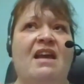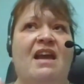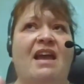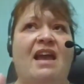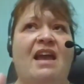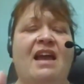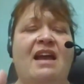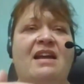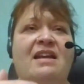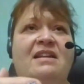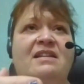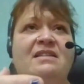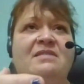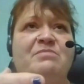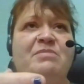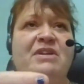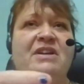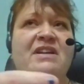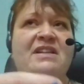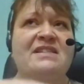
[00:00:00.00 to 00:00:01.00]

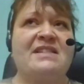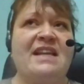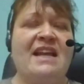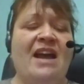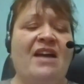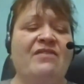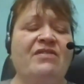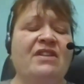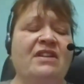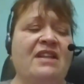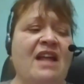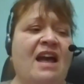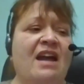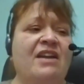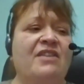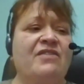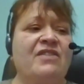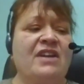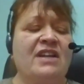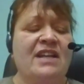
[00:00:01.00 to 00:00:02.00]
And because they have the
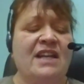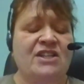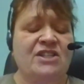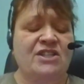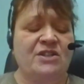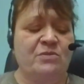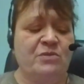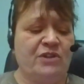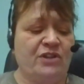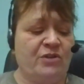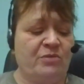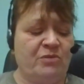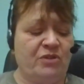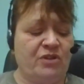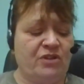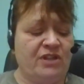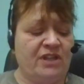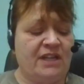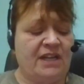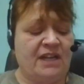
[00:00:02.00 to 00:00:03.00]
lack of connection with
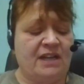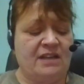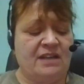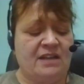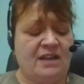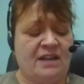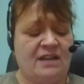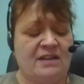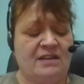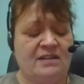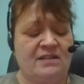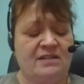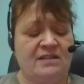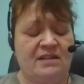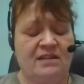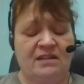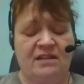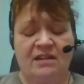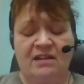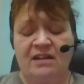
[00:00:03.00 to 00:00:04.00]
community and
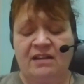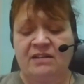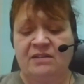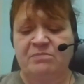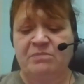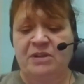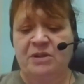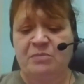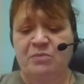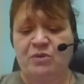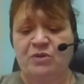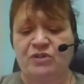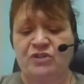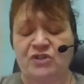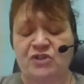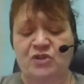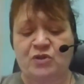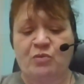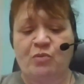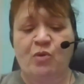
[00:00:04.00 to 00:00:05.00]
people
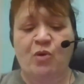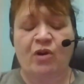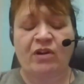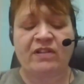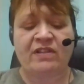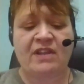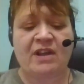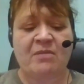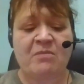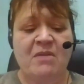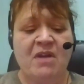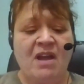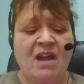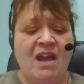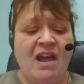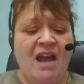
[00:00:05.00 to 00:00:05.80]
to support them,